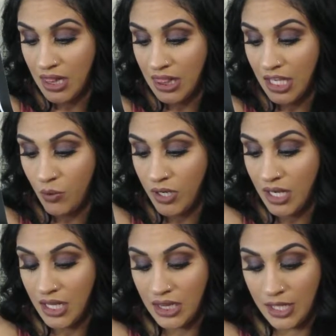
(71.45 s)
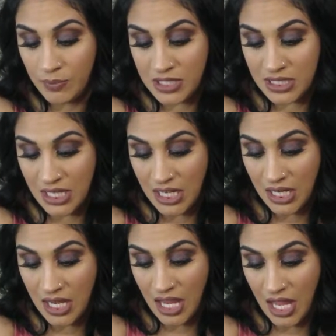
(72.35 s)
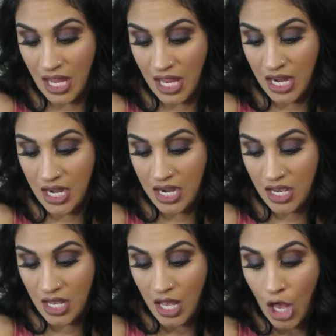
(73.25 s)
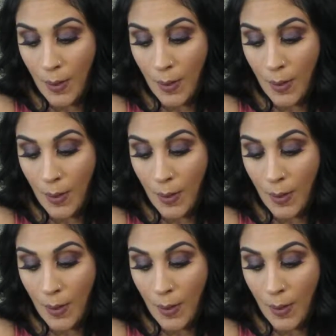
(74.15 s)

Liquid Lipstick and